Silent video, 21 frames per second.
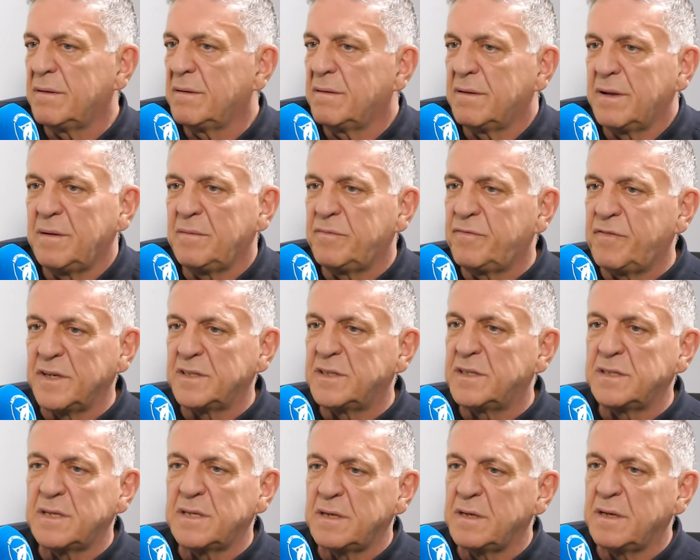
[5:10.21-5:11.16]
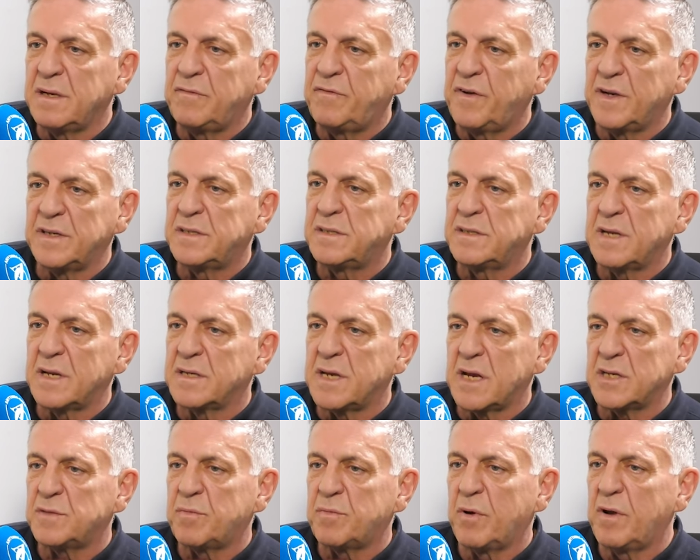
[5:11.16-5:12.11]
he thinks he's he thinks he's
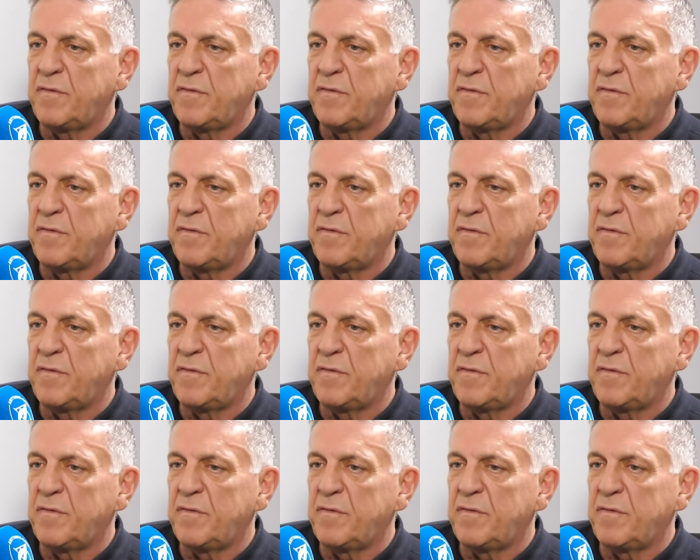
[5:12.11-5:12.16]
untouchable.